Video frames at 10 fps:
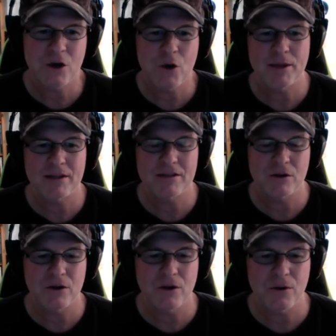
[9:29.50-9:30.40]
because he's
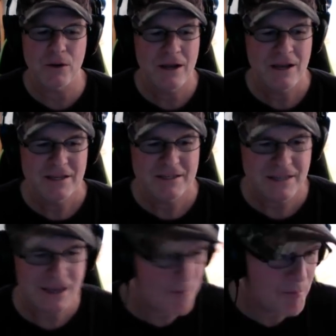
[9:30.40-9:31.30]
hoping to go
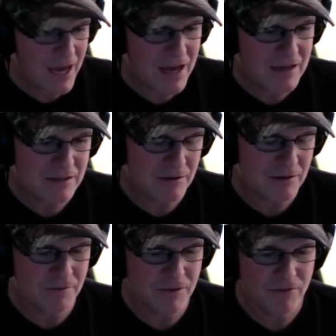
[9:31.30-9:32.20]
skip
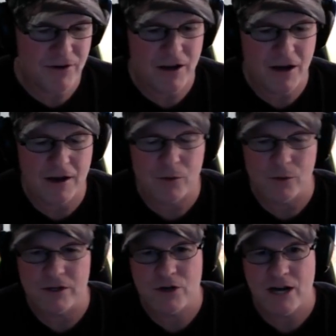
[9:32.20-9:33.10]
past all of the very
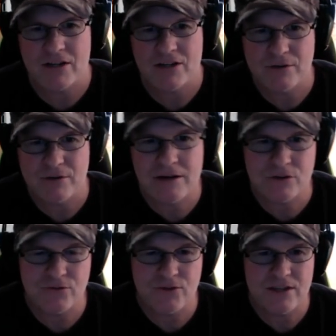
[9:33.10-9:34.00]
awkward attraction
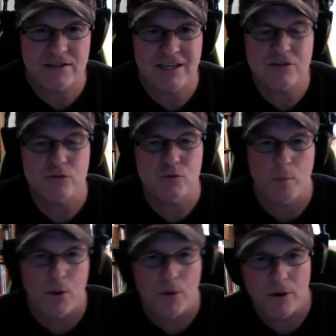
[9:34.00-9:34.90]
arousal phase and get
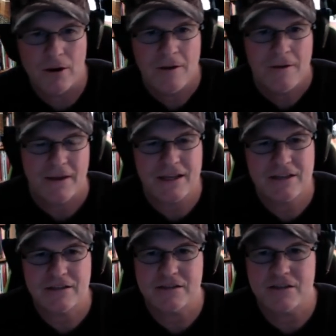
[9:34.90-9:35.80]
to rapport
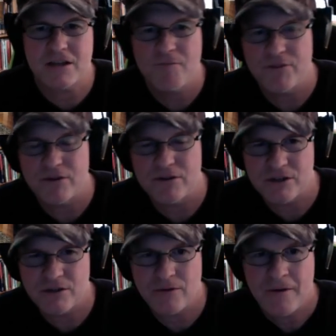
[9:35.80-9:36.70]
and get to this
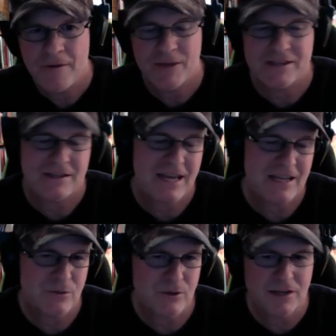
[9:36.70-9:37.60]
comfort zone,
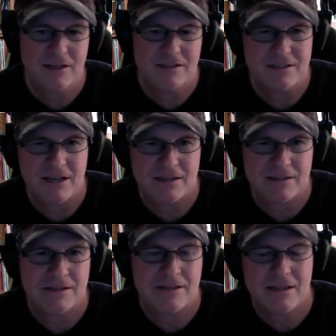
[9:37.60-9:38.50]
because that's where he thinks the
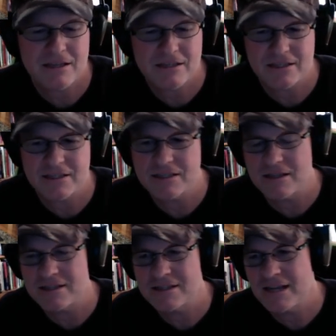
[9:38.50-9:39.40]
sex is. He
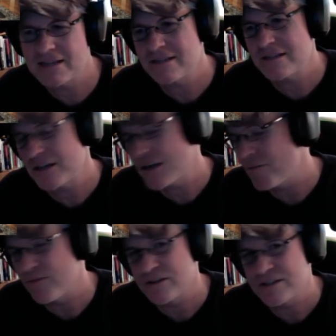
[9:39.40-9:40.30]
thinks the sex is
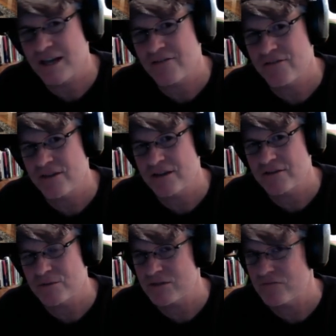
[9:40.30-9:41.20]
in the comfort side of
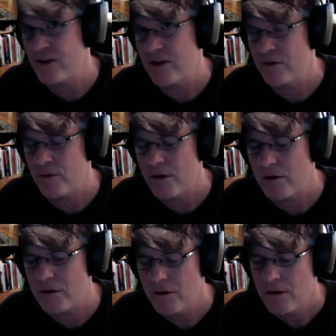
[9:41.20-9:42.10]
things, which is very
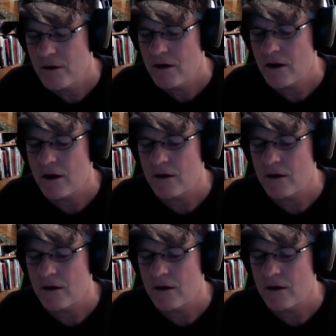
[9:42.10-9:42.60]
wrong.